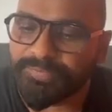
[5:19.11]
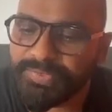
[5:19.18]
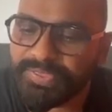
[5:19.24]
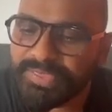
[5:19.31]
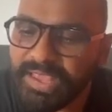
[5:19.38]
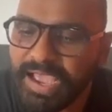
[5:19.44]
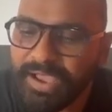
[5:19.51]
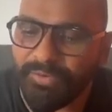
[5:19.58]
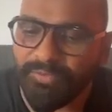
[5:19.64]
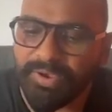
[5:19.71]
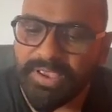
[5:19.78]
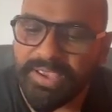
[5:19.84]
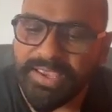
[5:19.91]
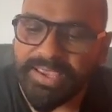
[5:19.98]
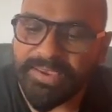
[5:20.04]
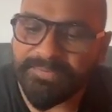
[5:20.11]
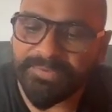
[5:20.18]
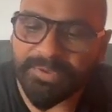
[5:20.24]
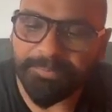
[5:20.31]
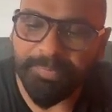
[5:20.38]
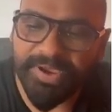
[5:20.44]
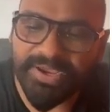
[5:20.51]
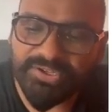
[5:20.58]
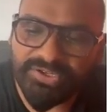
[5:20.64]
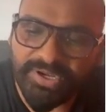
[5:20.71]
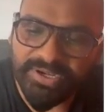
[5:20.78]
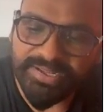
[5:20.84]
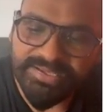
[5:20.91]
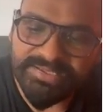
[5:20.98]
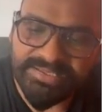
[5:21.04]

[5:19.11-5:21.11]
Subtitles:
Now, if the patient is